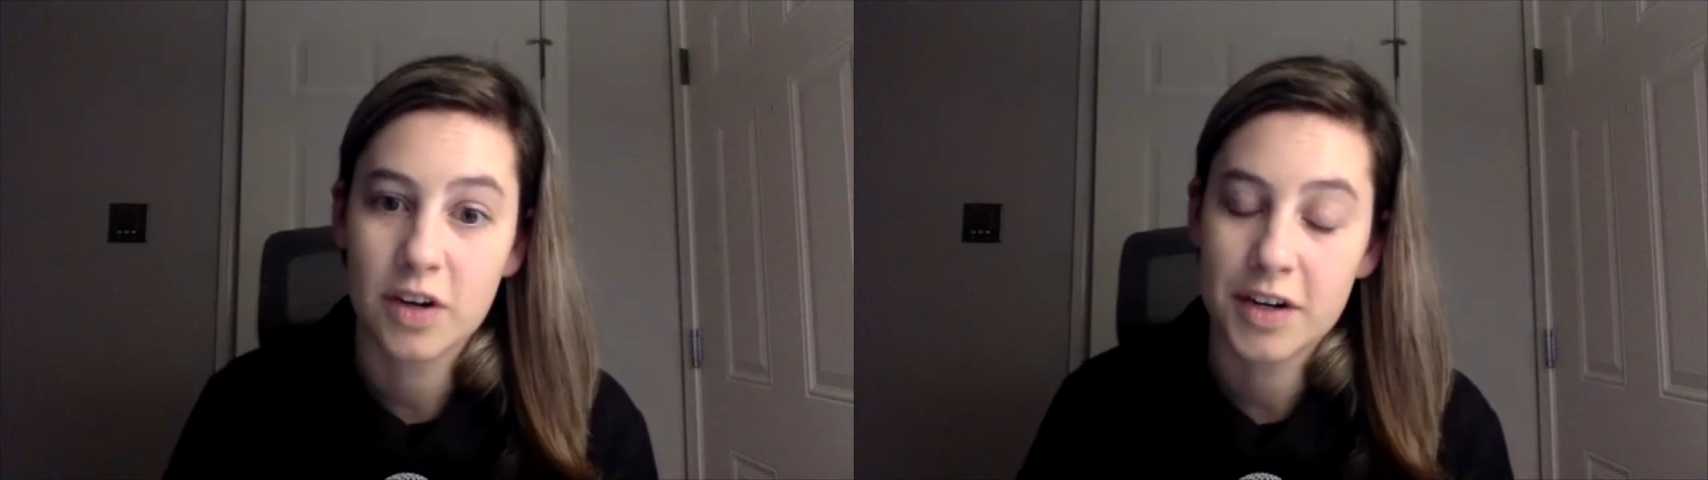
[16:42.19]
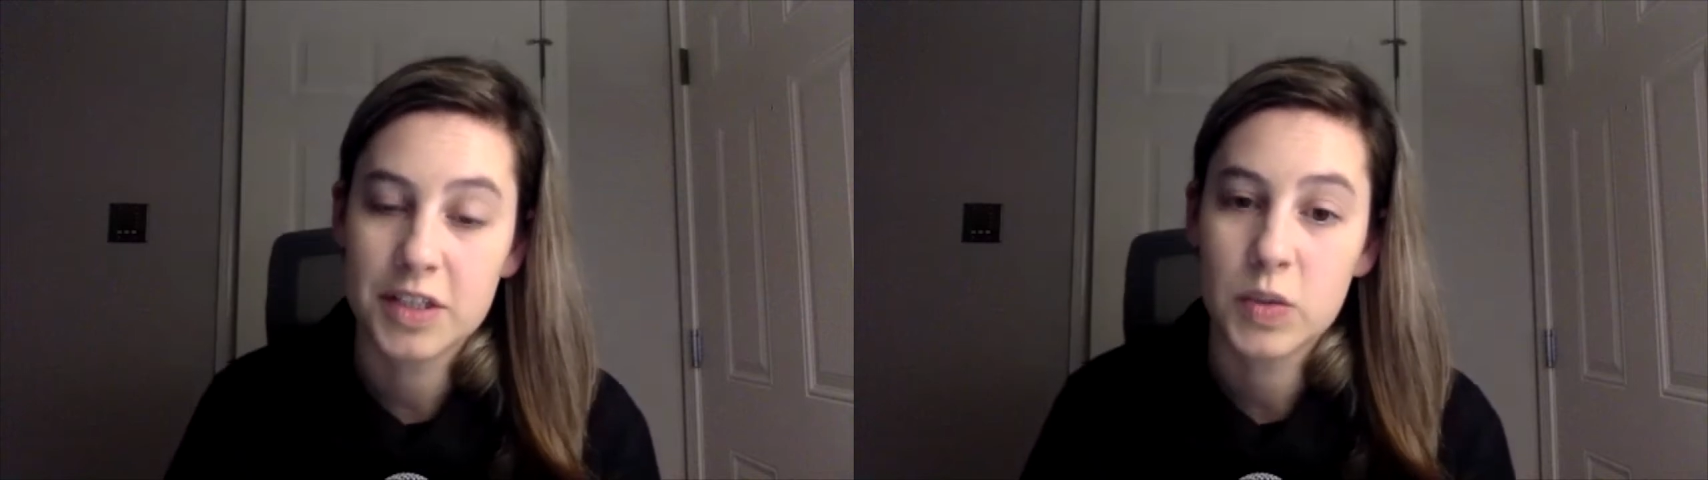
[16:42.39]

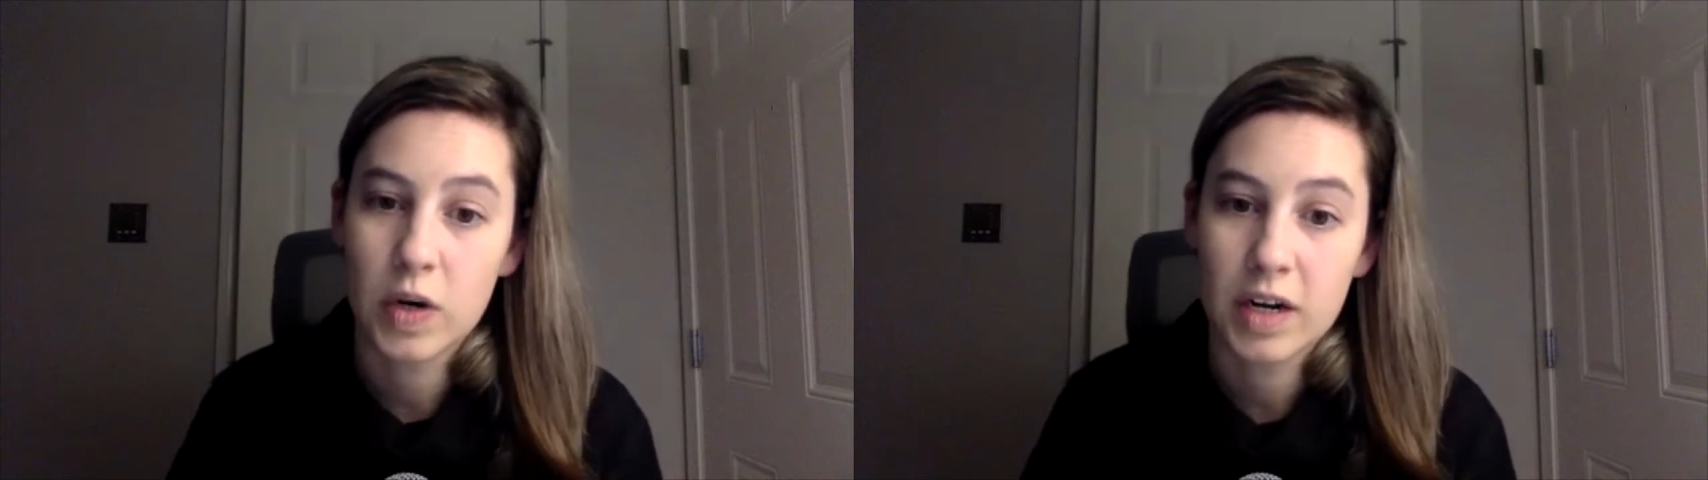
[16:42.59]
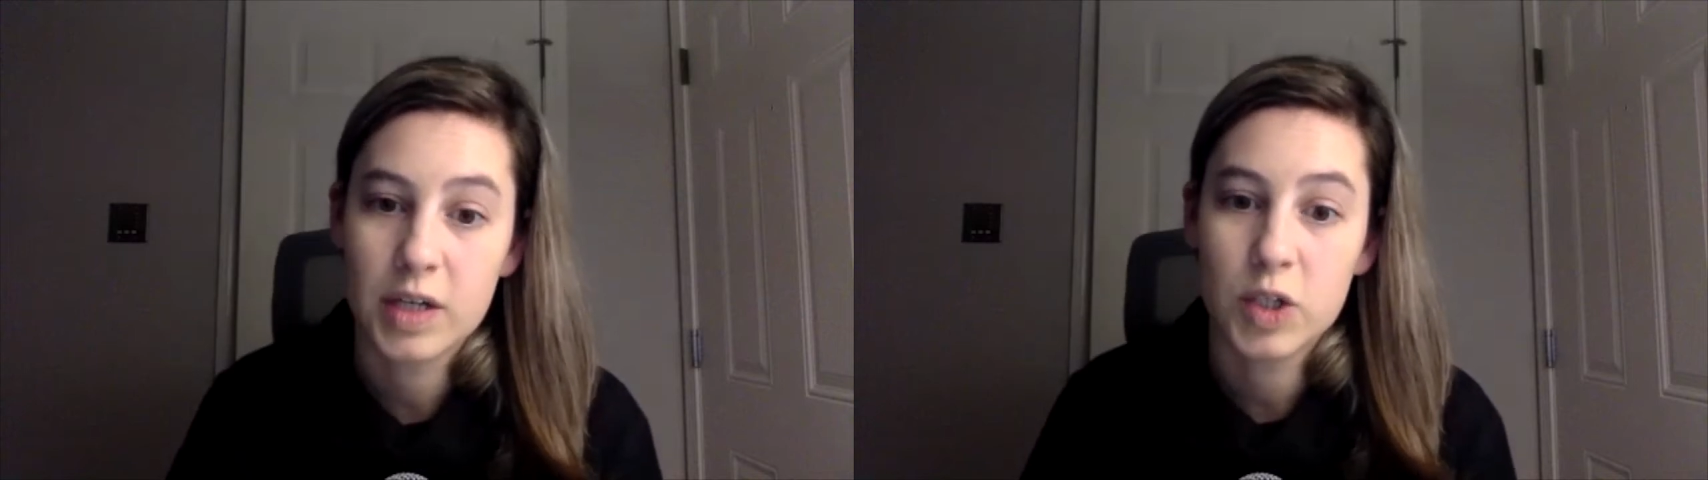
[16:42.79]
starting to
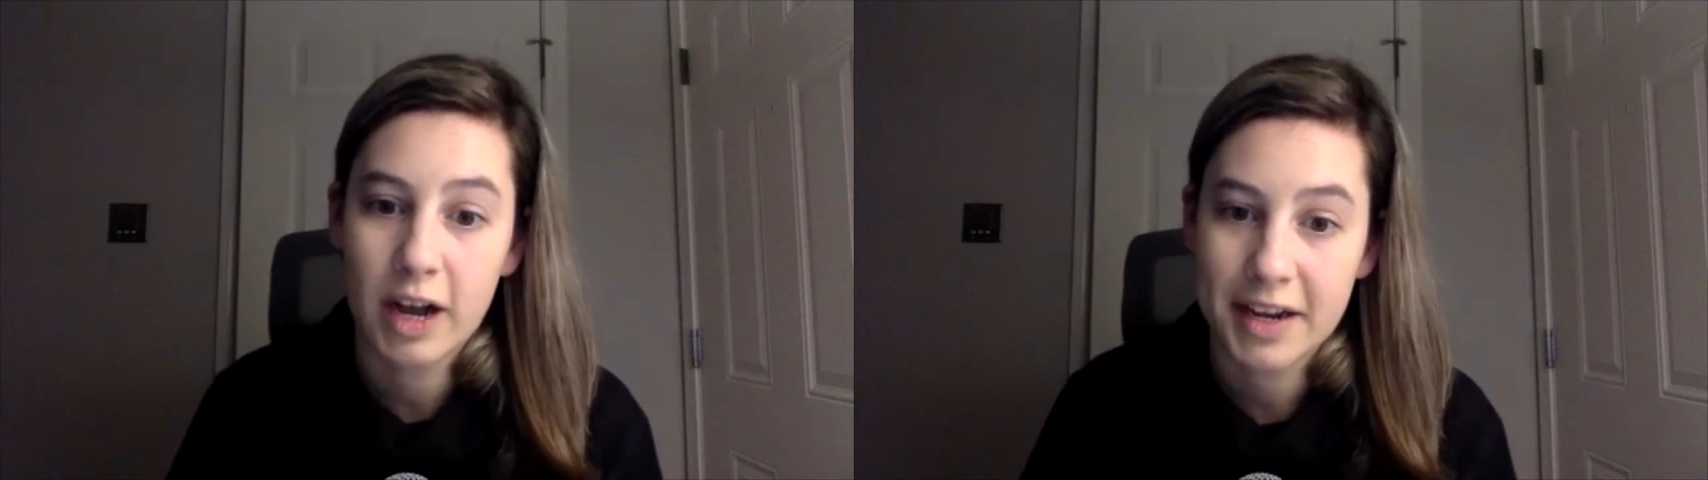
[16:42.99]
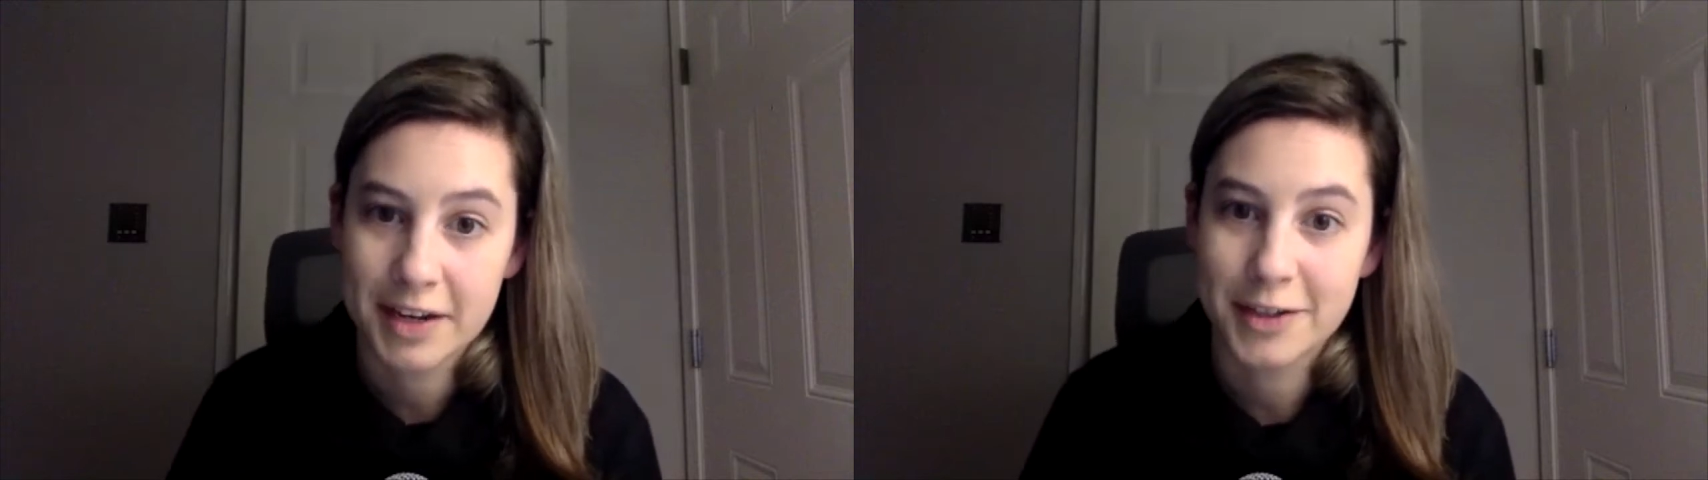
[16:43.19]
work on
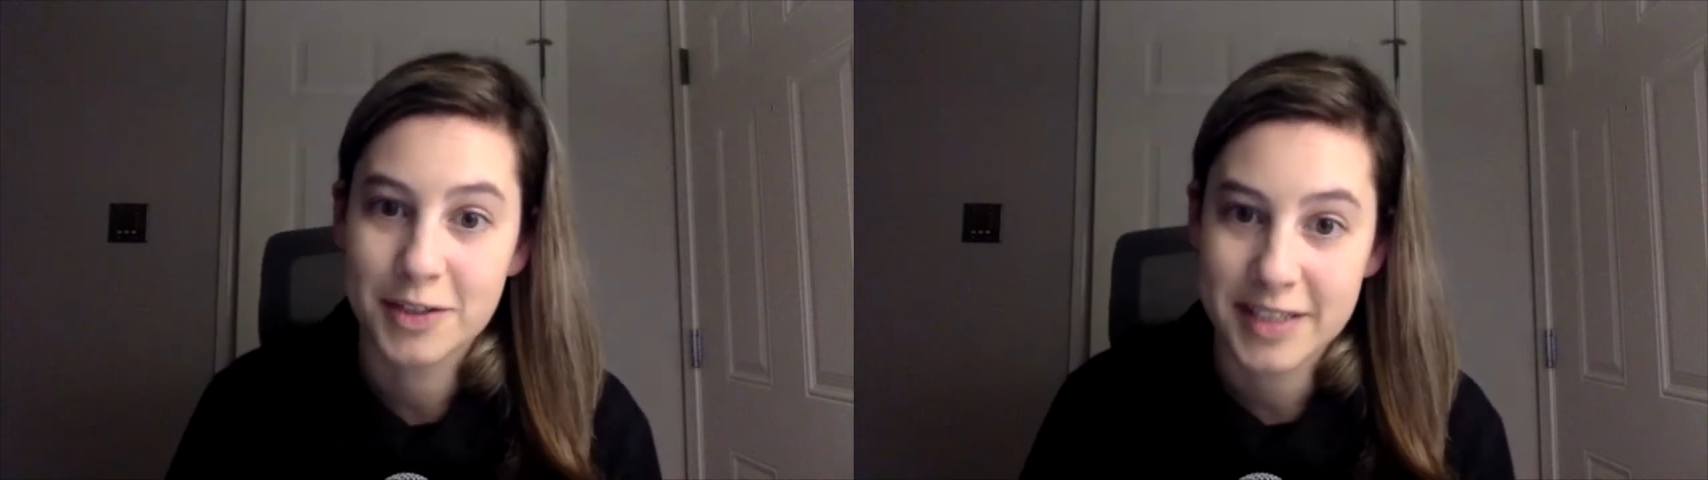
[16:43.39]
tracking her